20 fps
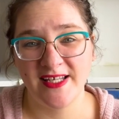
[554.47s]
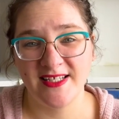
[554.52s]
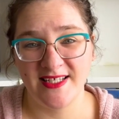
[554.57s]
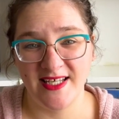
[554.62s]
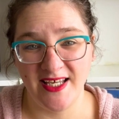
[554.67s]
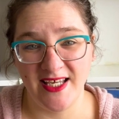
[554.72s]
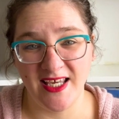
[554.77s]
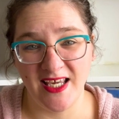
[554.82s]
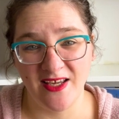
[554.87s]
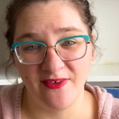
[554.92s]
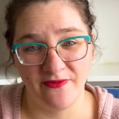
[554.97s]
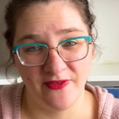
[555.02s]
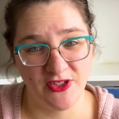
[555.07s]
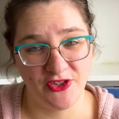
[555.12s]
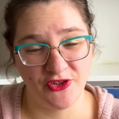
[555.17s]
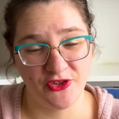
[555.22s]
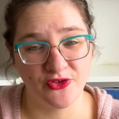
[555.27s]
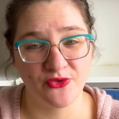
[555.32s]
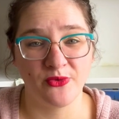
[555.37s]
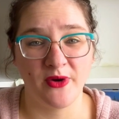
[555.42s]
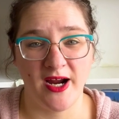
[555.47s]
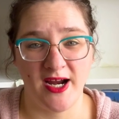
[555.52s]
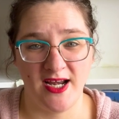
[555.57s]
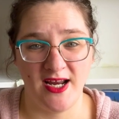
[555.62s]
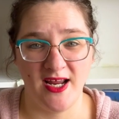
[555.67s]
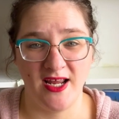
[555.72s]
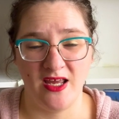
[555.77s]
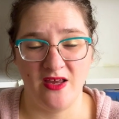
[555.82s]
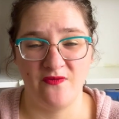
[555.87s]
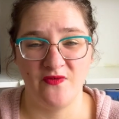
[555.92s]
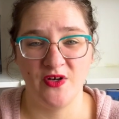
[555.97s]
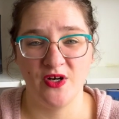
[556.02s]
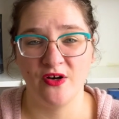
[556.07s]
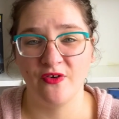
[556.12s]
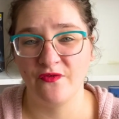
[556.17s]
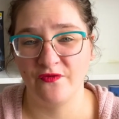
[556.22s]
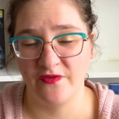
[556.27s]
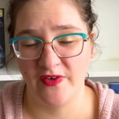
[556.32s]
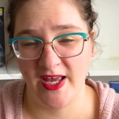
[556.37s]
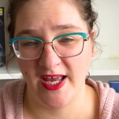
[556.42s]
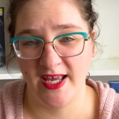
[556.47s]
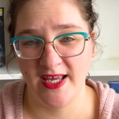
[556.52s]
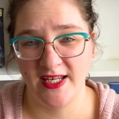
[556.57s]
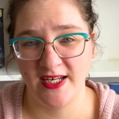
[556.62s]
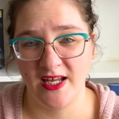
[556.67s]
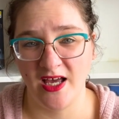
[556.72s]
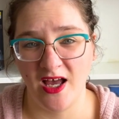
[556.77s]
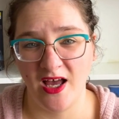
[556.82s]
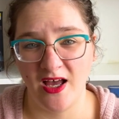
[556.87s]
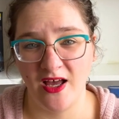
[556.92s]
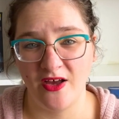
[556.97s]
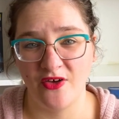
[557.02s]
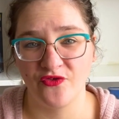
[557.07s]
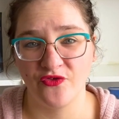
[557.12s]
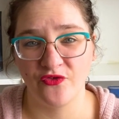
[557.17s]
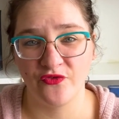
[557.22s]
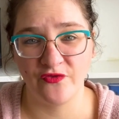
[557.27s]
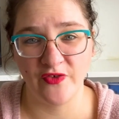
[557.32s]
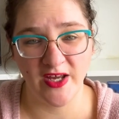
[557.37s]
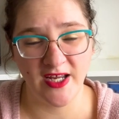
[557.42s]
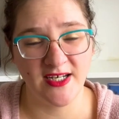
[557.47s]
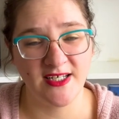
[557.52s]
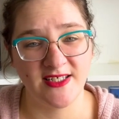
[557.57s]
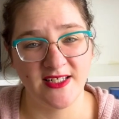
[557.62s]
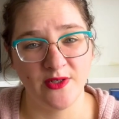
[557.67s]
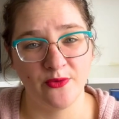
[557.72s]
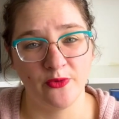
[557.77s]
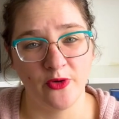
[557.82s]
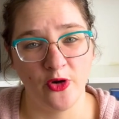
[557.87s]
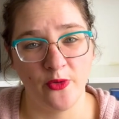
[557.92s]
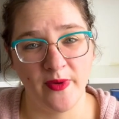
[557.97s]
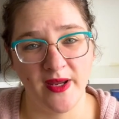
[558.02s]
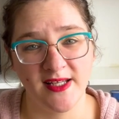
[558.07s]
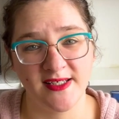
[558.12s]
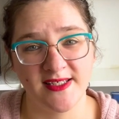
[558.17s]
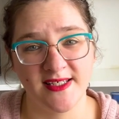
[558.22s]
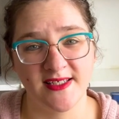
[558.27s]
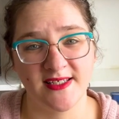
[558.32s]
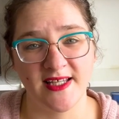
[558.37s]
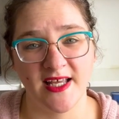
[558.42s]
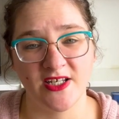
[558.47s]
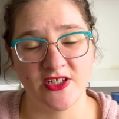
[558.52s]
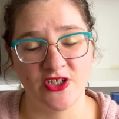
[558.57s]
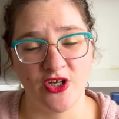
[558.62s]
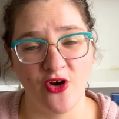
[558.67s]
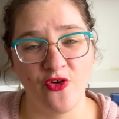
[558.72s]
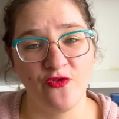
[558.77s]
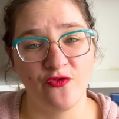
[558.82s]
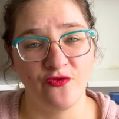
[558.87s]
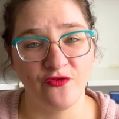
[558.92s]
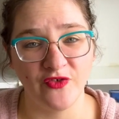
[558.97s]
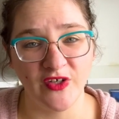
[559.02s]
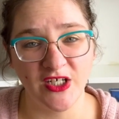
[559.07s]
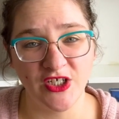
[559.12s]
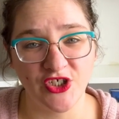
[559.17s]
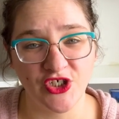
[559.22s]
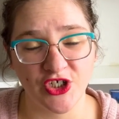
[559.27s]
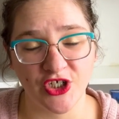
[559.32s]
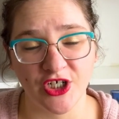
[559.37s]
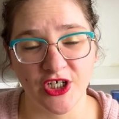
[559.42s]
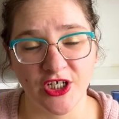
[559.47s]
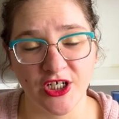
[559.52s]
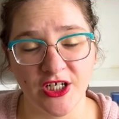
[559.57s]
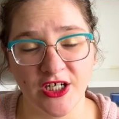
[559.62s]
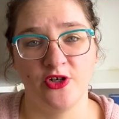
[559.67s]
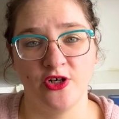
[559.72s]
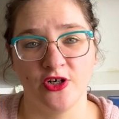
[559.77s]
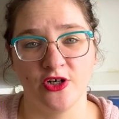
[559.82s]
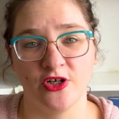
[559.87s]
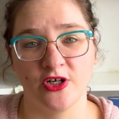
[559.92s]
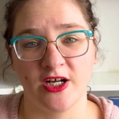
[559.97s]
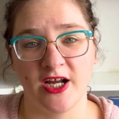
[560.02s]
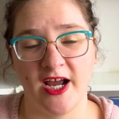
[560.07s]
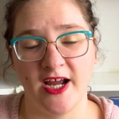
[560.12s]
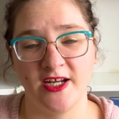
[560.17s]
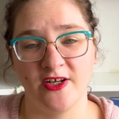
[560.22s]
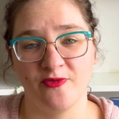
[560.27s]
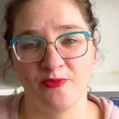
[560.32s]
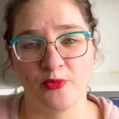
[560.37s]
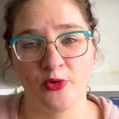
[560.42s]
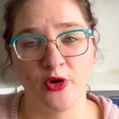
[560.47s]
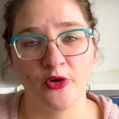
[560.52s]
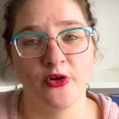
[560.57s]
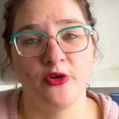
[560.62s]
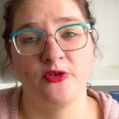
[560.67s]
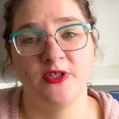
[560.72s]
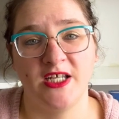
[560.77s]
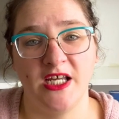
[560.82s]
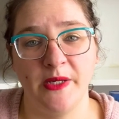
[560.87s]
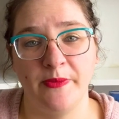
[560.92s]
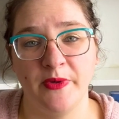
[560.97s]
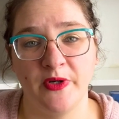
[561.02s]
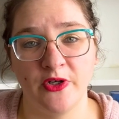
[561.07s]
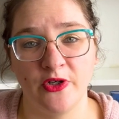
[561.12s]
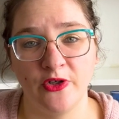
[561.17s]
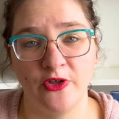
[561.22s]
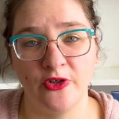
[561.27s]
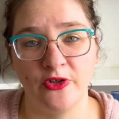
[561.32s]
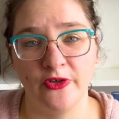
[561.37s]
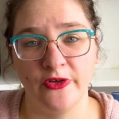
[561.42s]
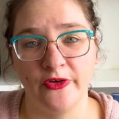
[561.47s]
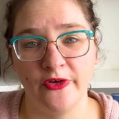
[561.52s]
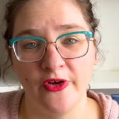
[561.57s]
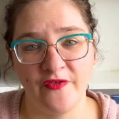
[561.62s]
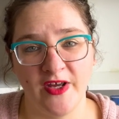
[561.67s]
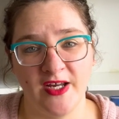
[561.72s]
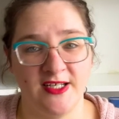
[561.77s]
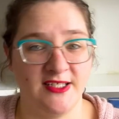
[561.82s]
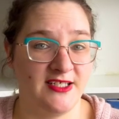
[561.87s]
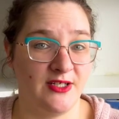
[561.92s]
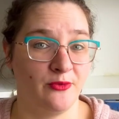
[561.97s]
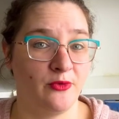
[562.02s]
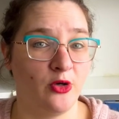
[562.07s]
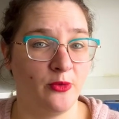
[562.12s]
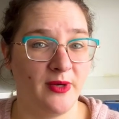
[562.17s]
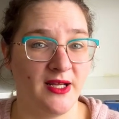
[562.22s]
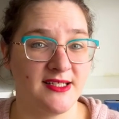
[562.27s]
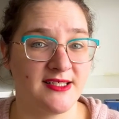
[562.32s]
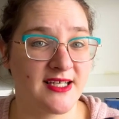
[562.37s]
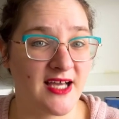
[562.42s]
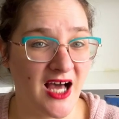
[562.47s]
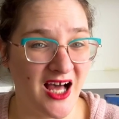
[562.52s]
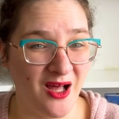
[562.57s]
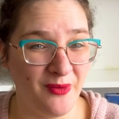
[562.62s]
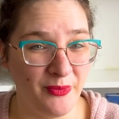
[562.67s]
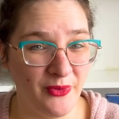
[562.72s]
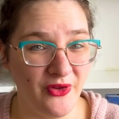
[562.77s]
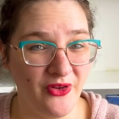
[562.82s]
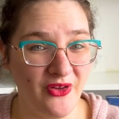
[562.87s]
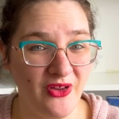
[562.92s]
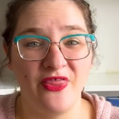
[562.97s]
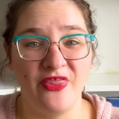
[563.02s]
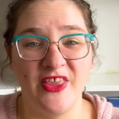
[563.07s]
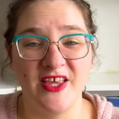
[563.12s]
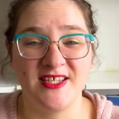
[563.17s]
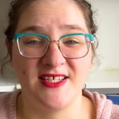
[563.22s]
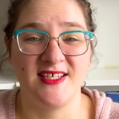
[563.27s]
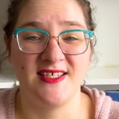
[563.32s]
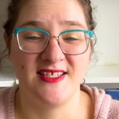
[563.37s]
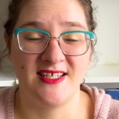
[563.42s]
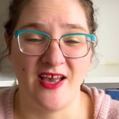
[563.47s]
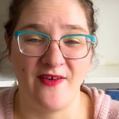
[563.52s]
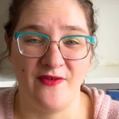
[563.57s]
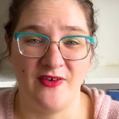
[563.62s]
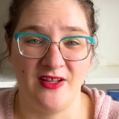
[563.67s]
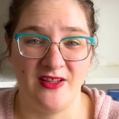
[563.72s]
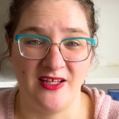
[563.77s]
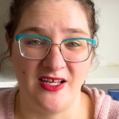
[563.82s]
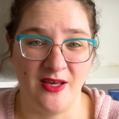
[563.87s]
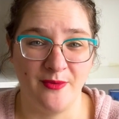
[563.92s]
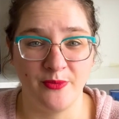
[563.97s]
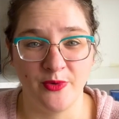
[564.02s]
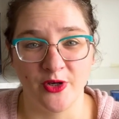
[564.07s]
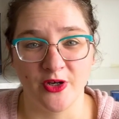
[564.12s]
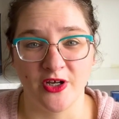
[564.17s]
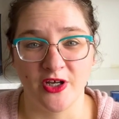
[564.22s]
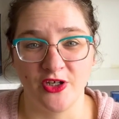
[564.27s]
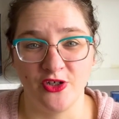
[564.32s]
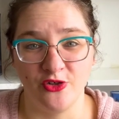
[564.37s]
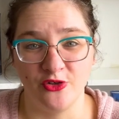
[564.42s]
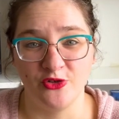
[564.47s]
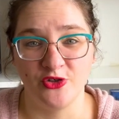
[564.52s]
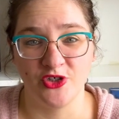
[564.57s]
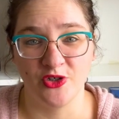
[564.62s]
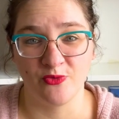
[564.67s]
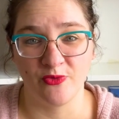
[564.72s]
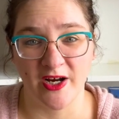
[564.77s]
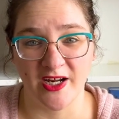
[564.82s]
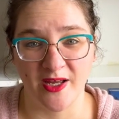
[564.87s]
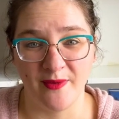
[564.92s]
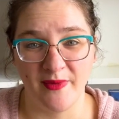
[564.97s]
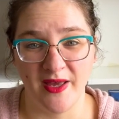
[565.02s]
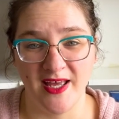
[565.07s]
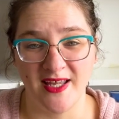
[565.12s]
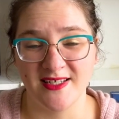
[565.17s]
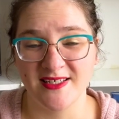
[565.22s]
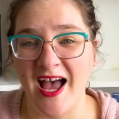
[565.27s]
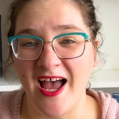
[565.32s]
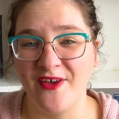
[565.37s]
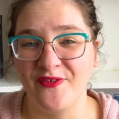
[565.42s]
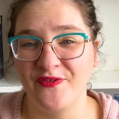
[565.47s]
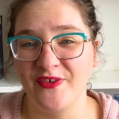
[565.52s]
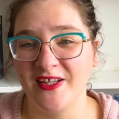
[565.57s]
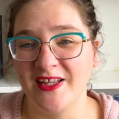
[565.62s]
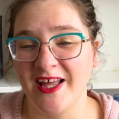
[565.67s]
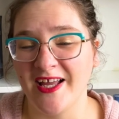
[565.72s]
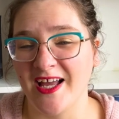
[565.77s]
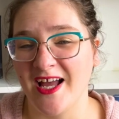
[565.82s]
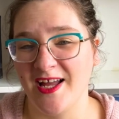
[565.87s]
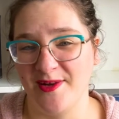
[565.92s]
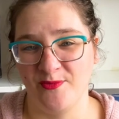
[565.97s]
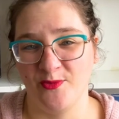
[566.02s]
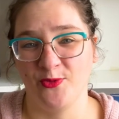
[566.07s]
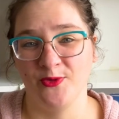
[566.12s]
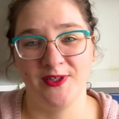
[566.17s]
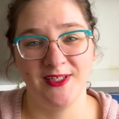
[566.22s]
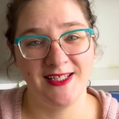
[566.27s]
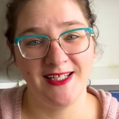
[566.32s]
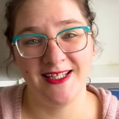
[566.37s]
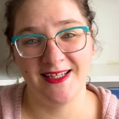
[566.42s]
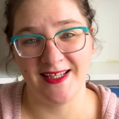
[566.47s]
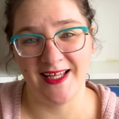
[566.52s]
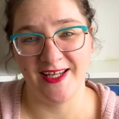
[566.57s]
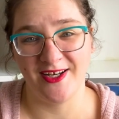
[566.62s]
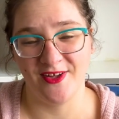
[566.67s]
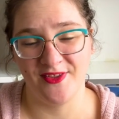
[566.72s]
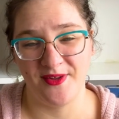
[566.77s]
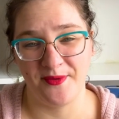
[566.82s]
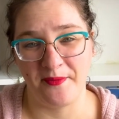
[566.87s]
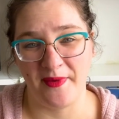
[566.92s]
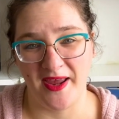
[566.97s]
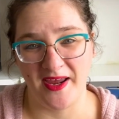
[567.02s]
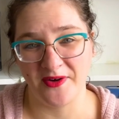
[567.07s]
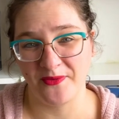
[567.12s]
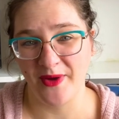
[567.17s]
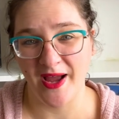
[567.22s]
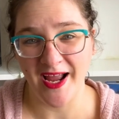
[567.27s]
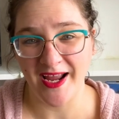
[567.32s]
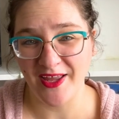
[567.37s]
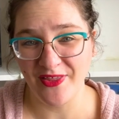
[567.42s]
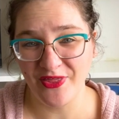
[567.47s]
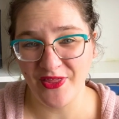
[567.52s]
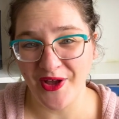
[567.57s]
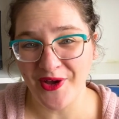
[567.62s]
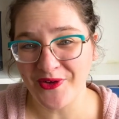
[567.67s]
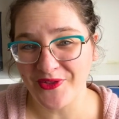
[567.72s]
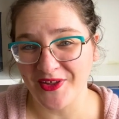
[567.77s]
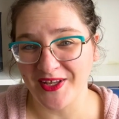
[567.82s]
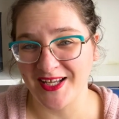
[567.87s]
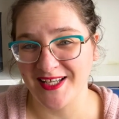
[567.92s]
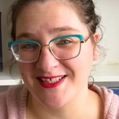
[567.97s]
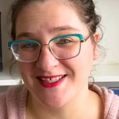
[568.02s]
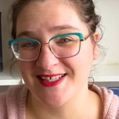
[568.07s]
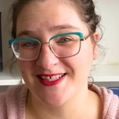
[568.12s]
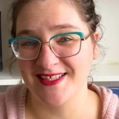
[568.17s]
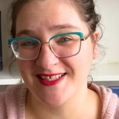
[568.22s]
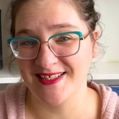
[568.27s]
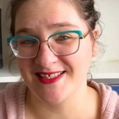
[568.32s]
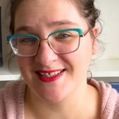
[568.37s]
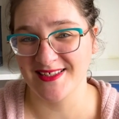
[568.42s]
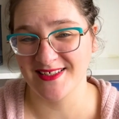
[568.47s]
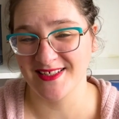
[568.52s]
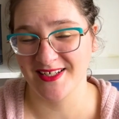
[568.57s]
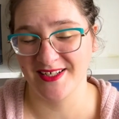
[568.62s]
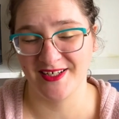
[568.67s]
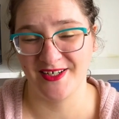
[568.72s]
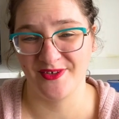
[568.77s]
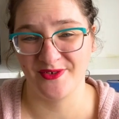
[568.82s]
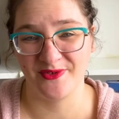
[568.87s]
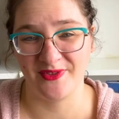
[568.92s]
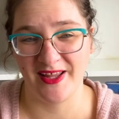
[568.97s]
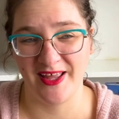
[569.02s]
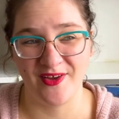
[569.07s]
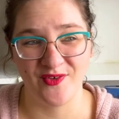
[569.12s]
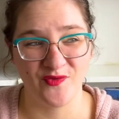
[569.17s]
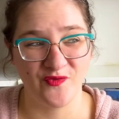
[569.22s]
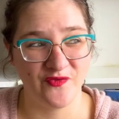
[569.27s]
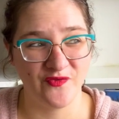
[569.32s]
T. Kingfisher's writing, if you're a fan of fantasy romances that don't feature your kind of prototypical fantasy romance couple, this is definitely a book you should recommend. I feel like I'm really late on the bandwagon though, because this is, you know, like